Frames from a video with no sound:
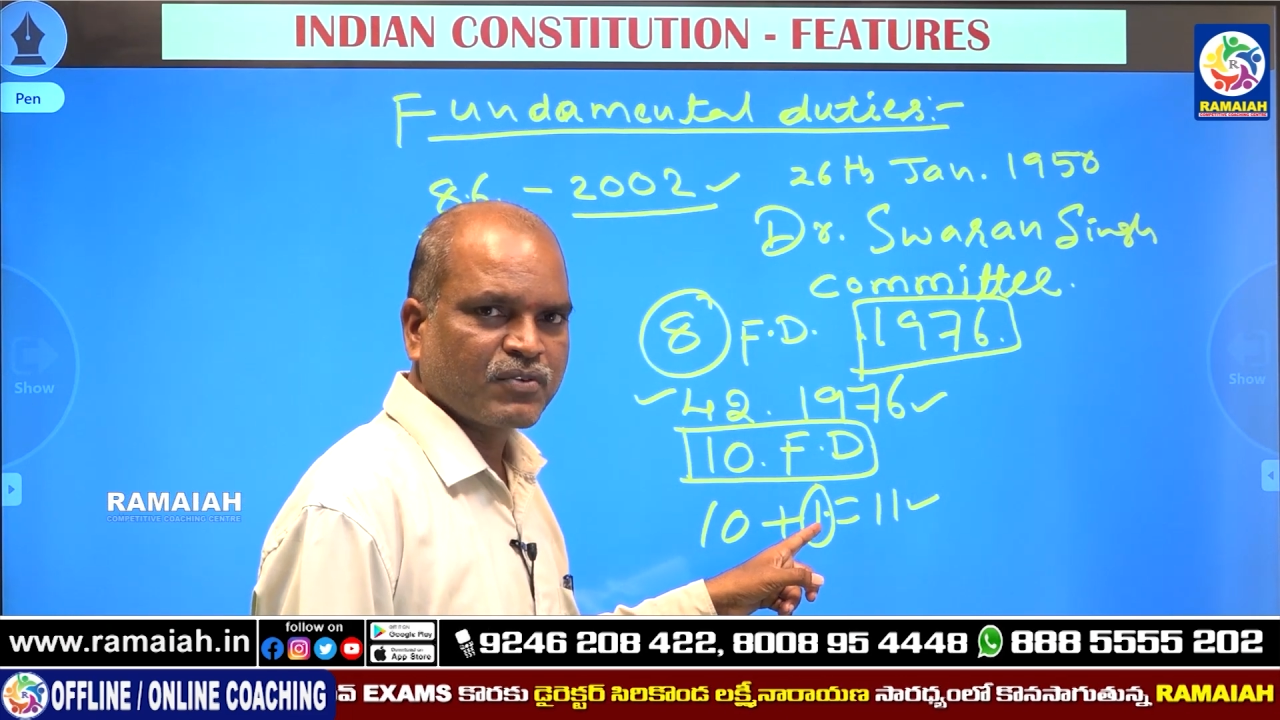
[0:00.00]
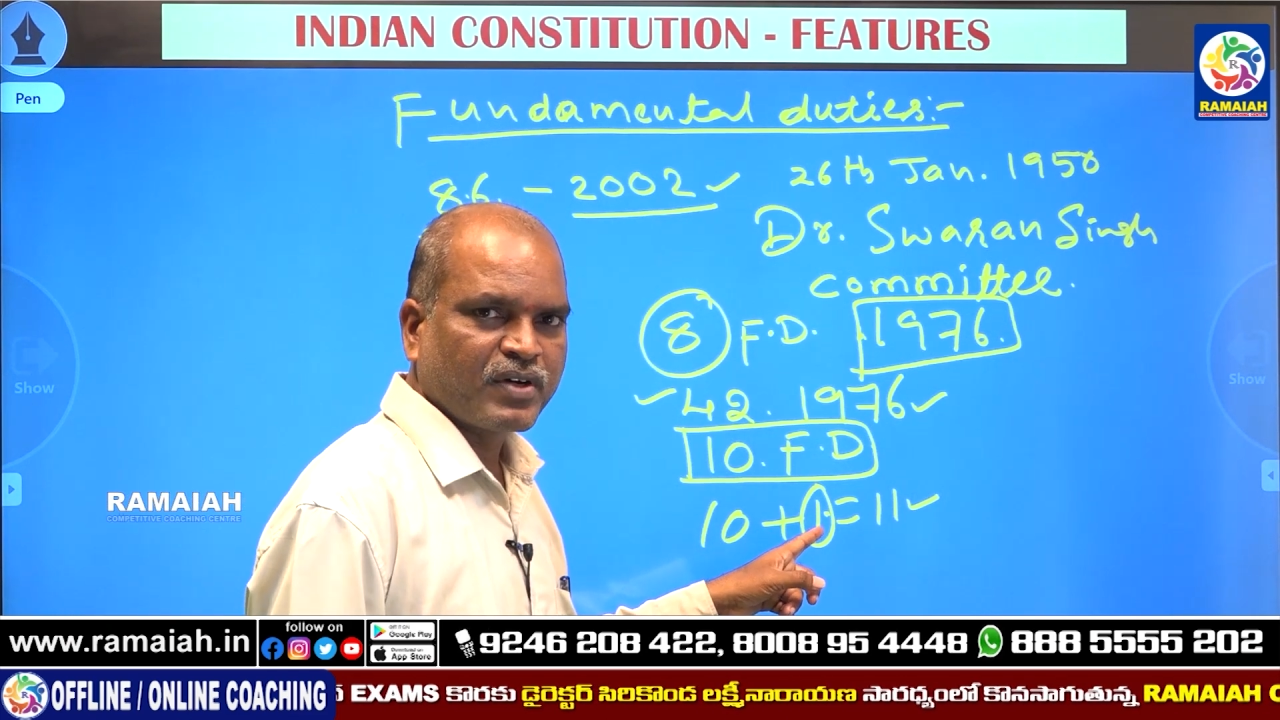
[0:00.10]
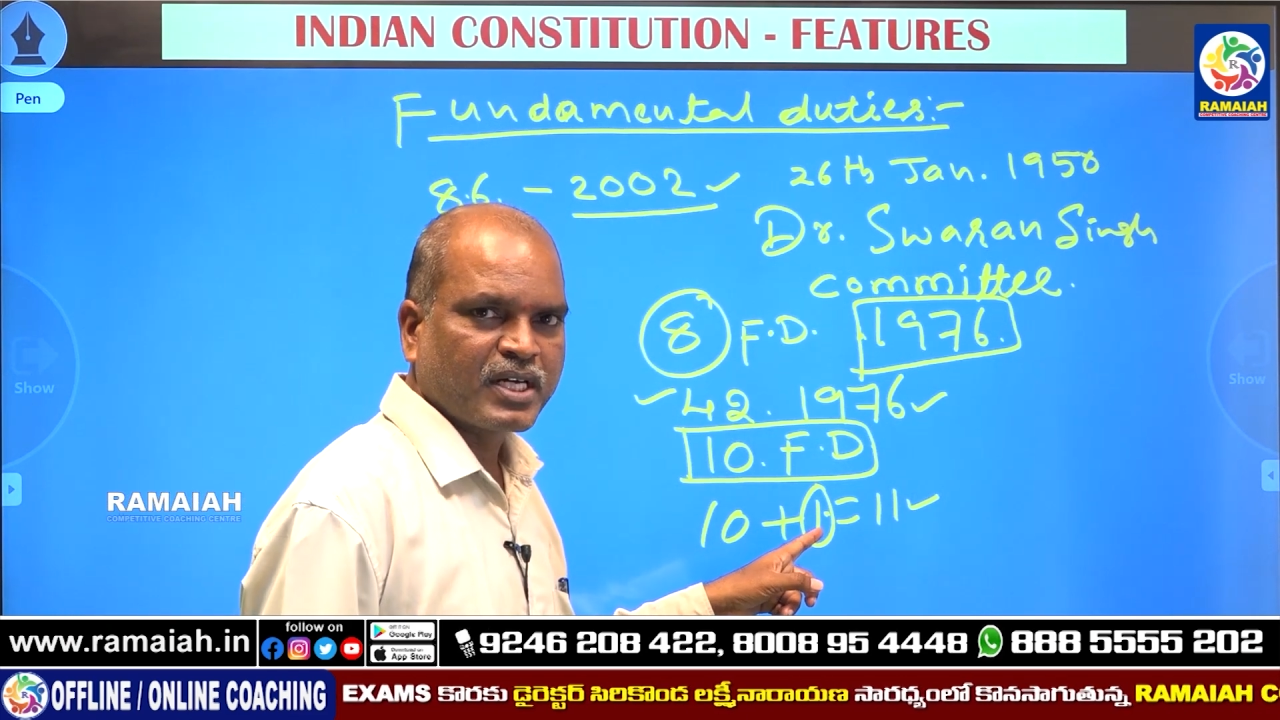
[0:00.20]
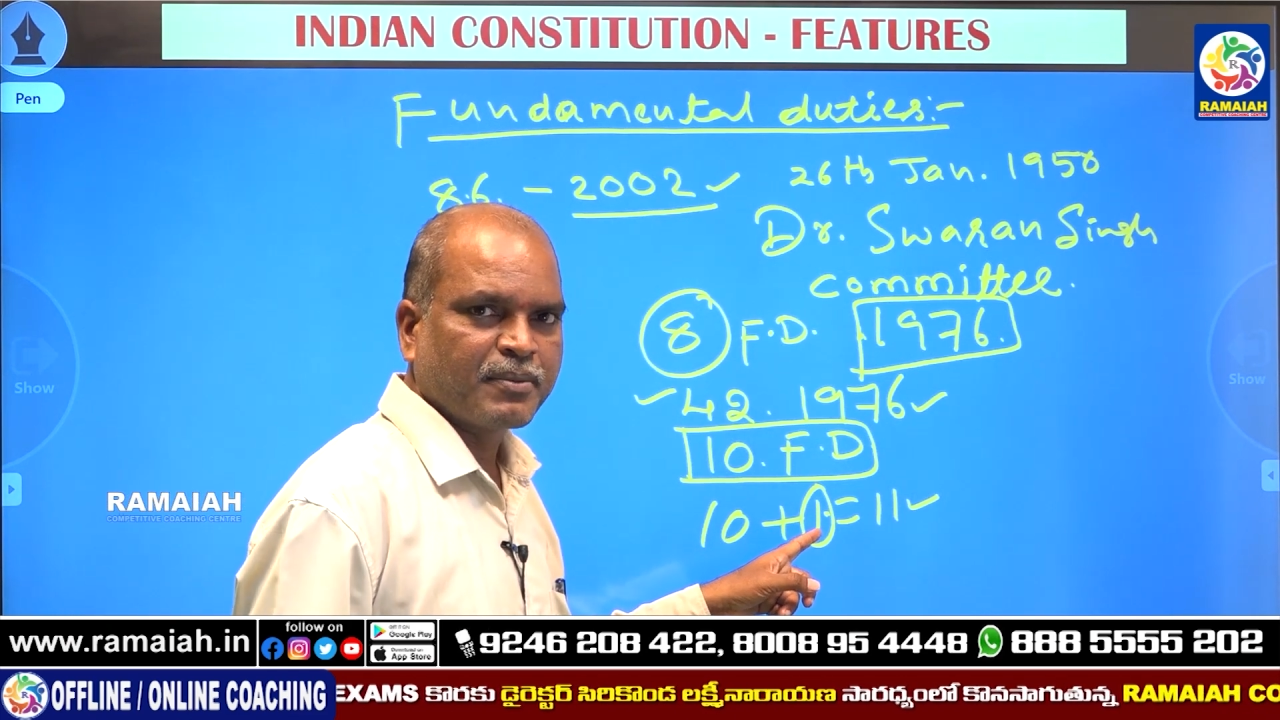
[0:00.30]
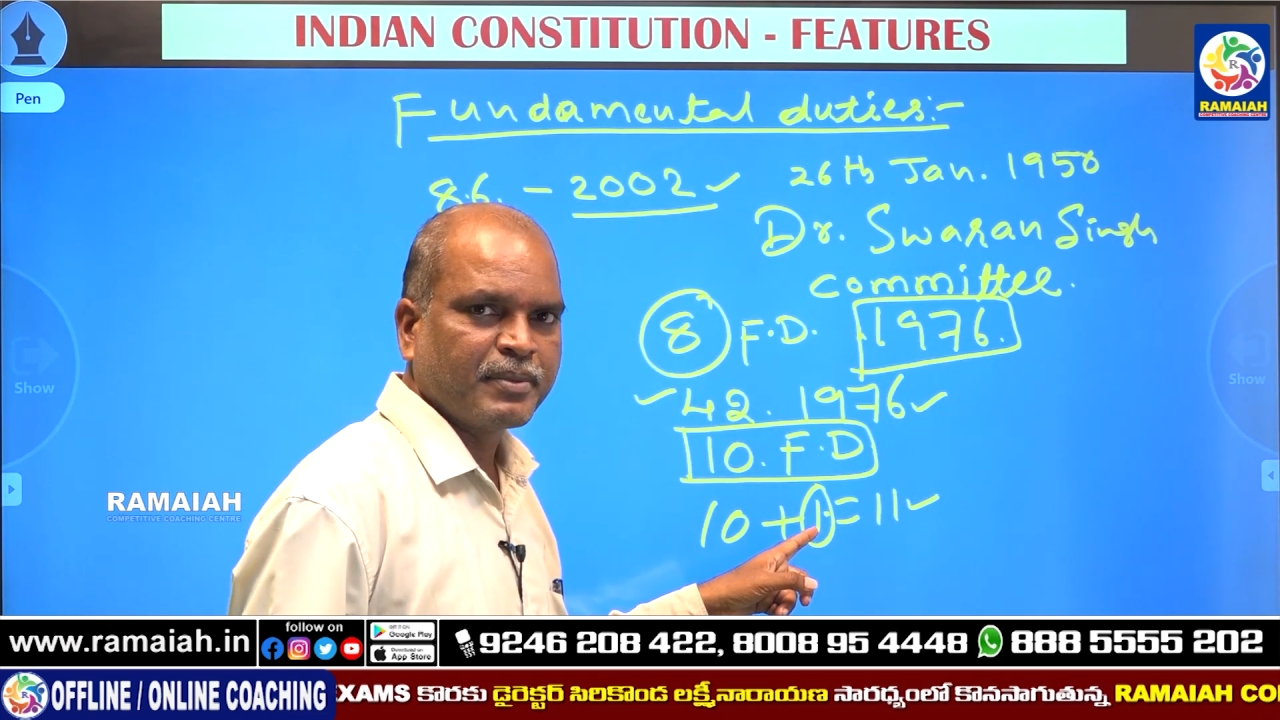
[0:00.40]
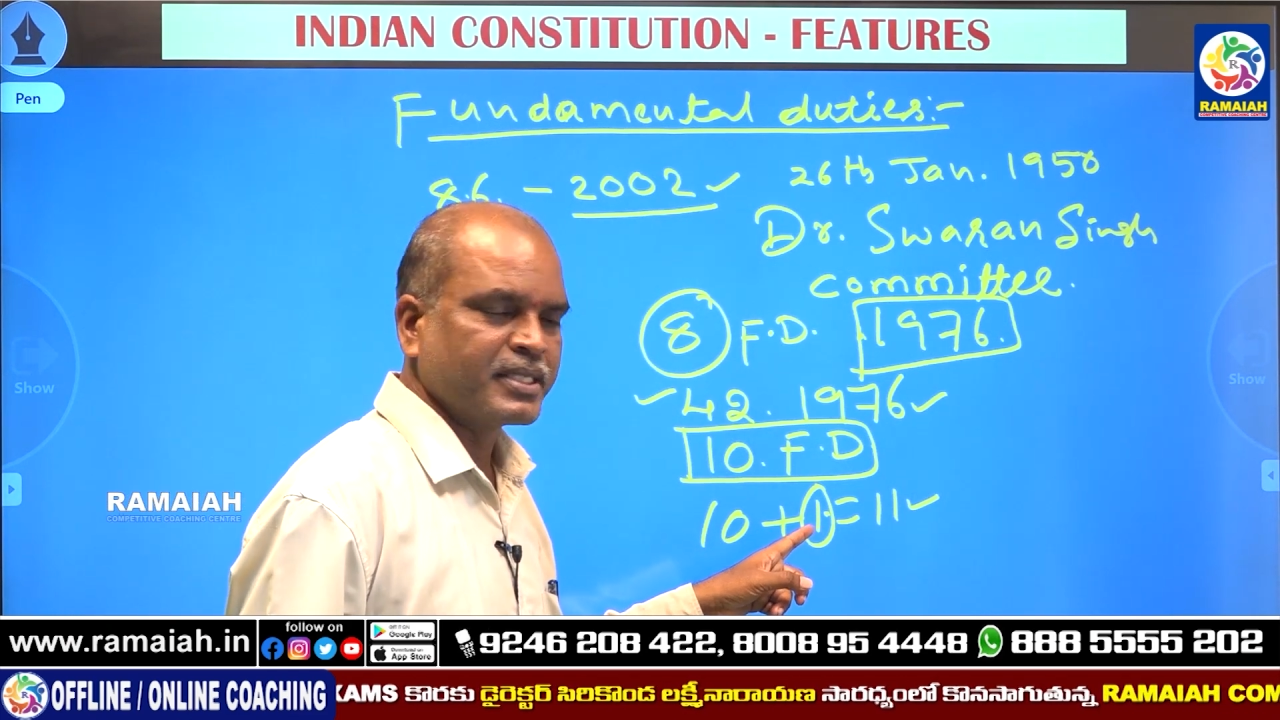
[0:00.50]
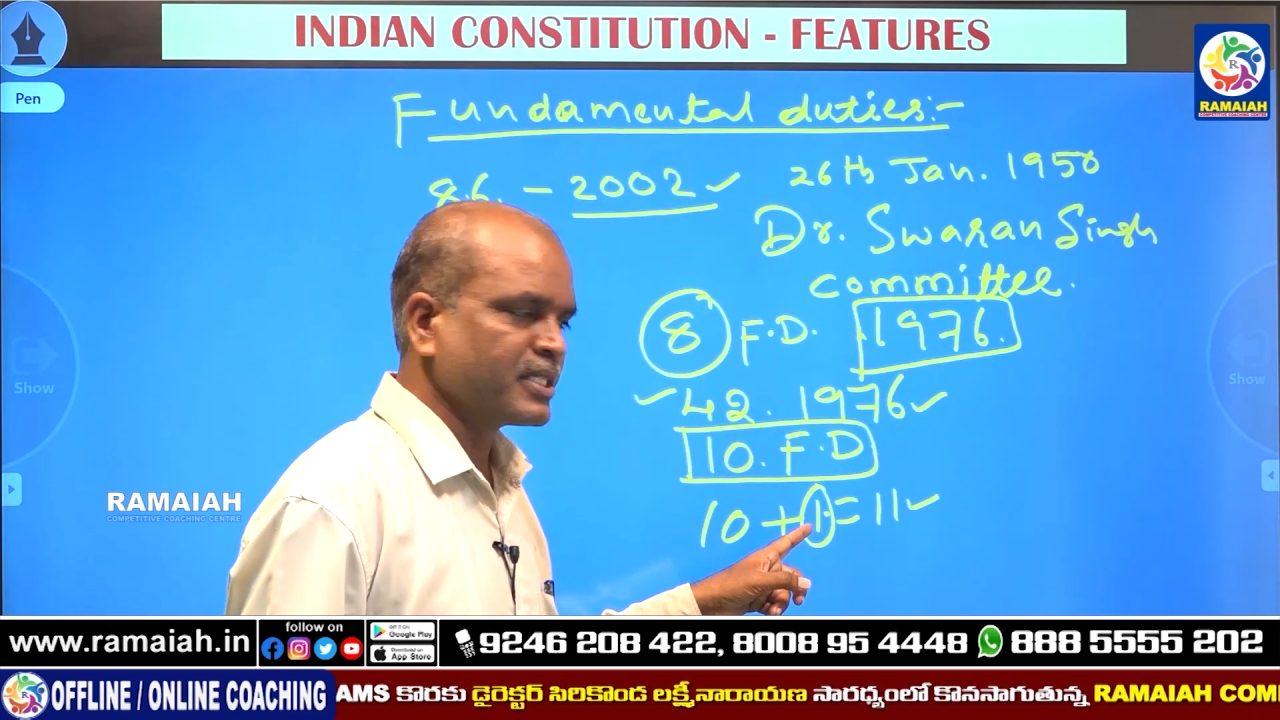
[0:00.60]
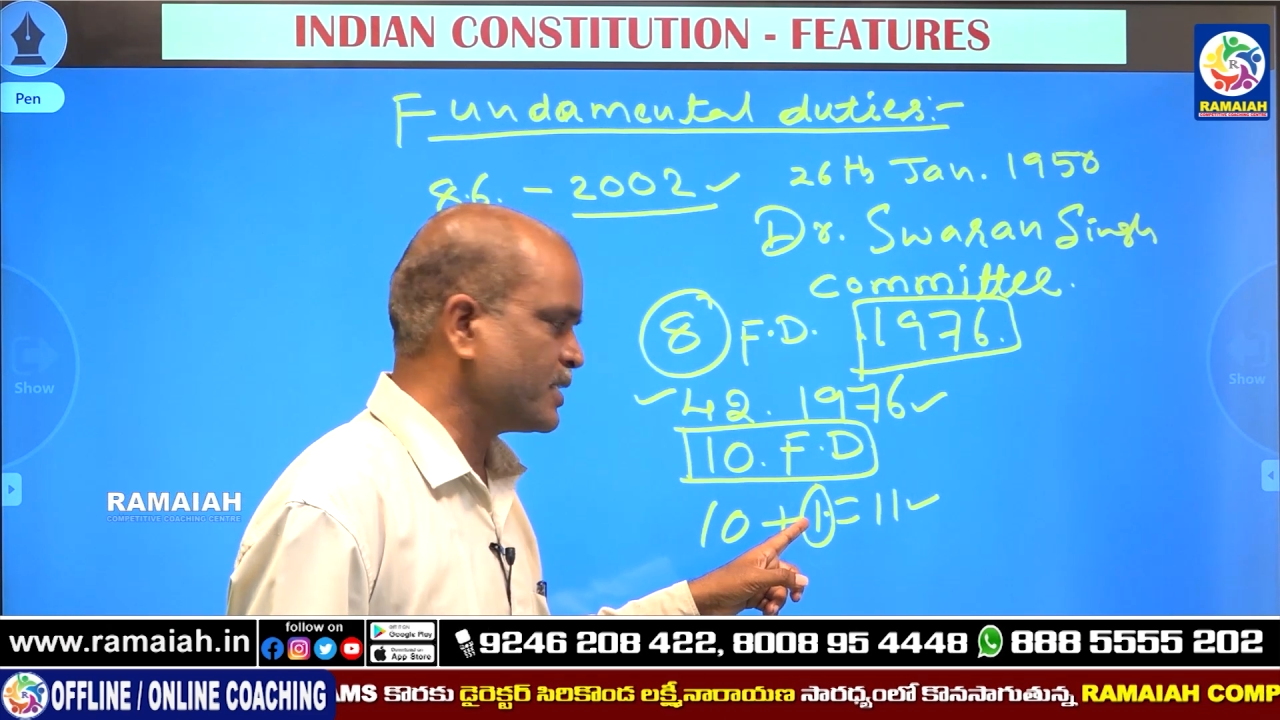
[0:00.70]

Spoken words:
fundamental